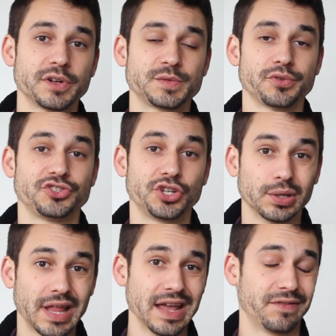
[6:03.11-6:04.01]
principles to
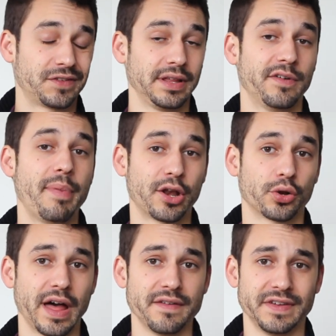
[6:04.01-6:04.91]
your life to live a
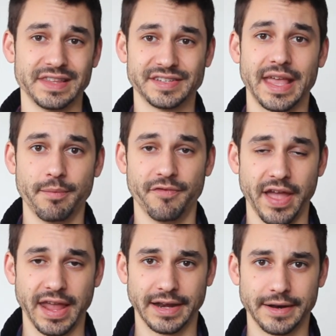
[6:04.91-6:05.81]
better life in the same
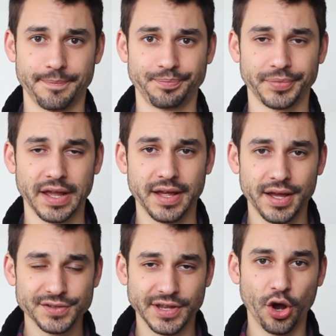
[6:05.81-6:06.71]
vein.
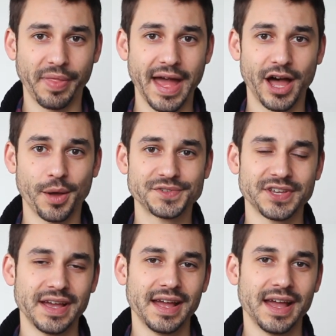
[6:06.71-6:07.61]
So I hope that
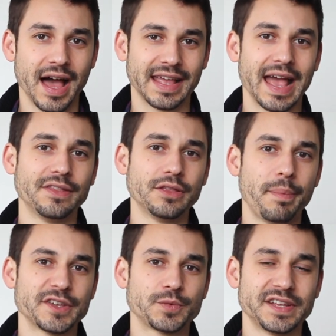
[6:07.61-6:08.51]
helps. Again,
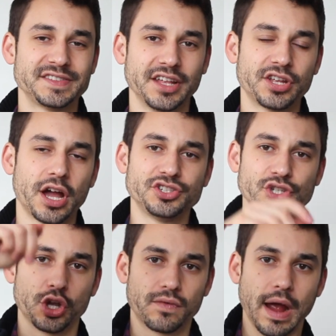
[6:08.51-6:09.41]
best way to stay in touch, you can